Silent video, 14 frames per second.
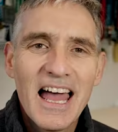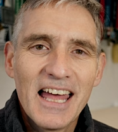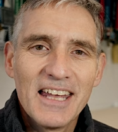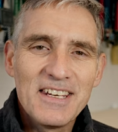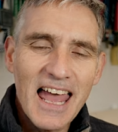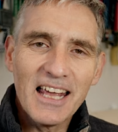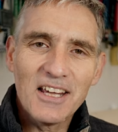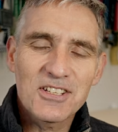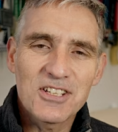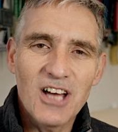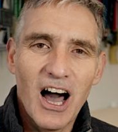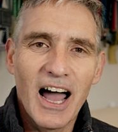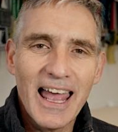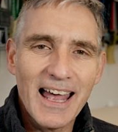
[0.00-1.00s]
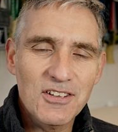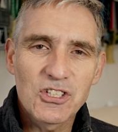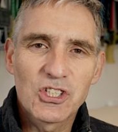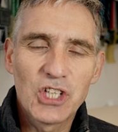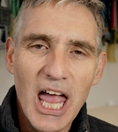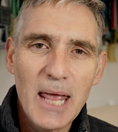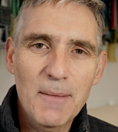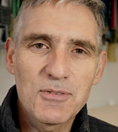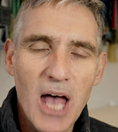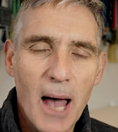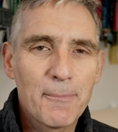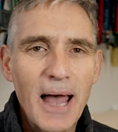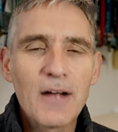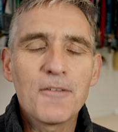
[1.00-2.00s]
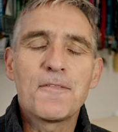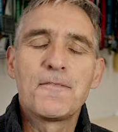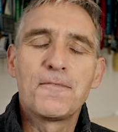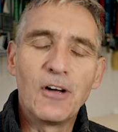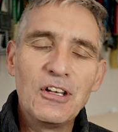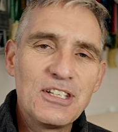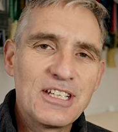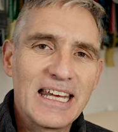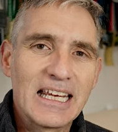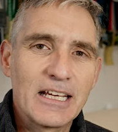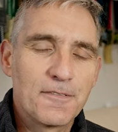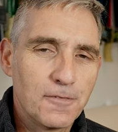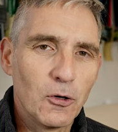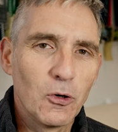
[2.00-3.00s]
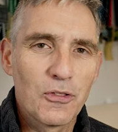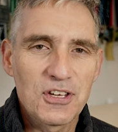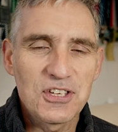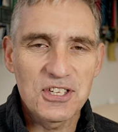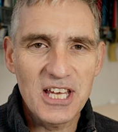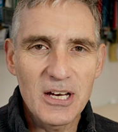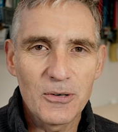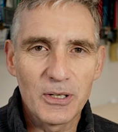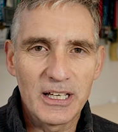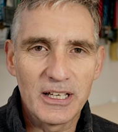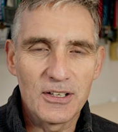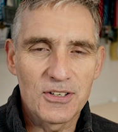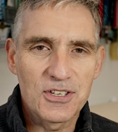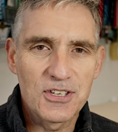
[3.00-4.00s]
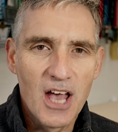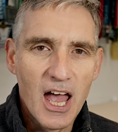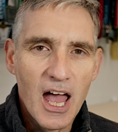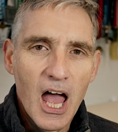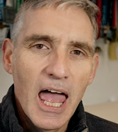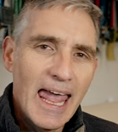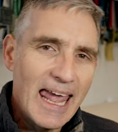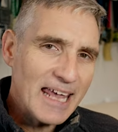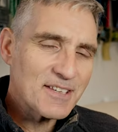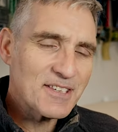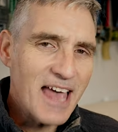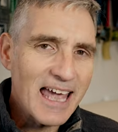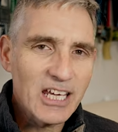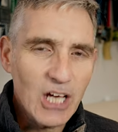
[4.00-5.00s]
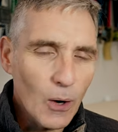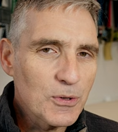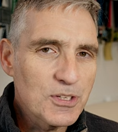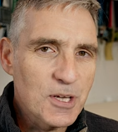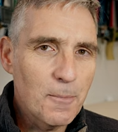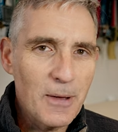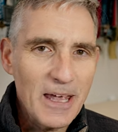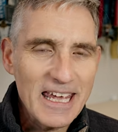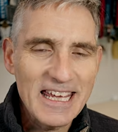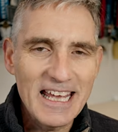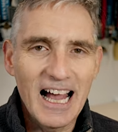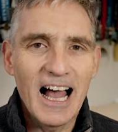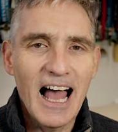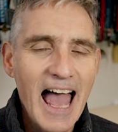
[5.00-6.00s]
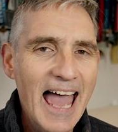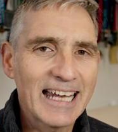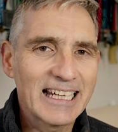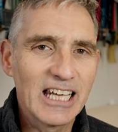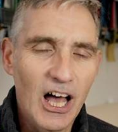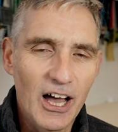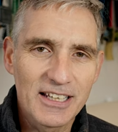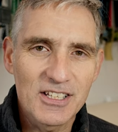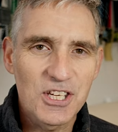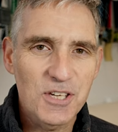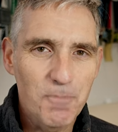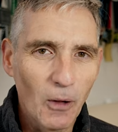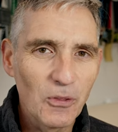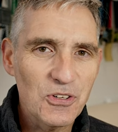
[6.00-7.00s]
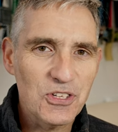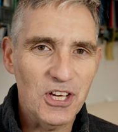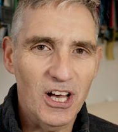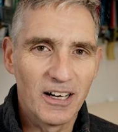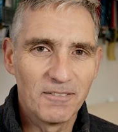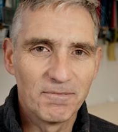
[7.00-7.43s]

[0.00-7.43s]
Next, I asked James about funding for the series. Is there going to be a headline sponsor?